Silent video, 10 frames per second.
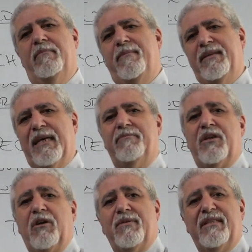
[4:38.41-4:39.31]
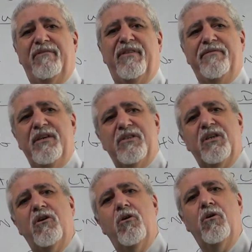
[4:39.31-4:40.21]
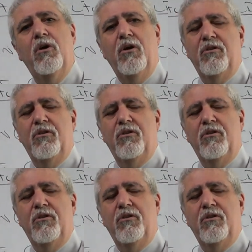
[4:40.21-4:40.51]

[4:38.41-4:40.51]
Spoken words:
Maybe that project was done 5 years ago,